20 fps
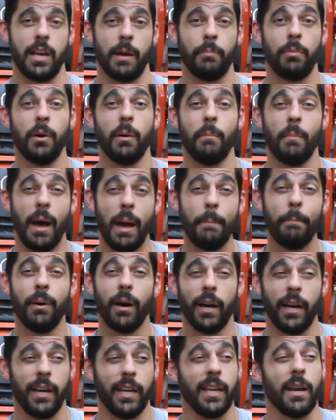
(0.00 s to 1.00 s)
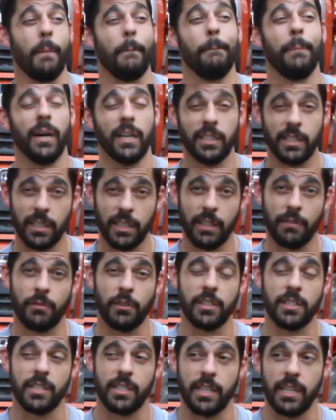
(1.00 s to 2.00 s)
I put my butt in a bunch of
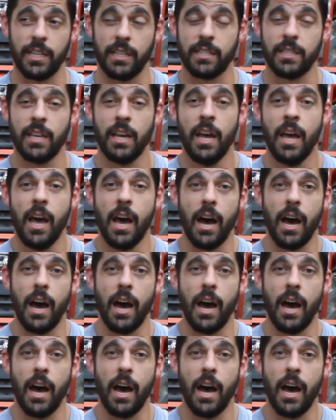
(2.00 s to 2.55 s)
different seats.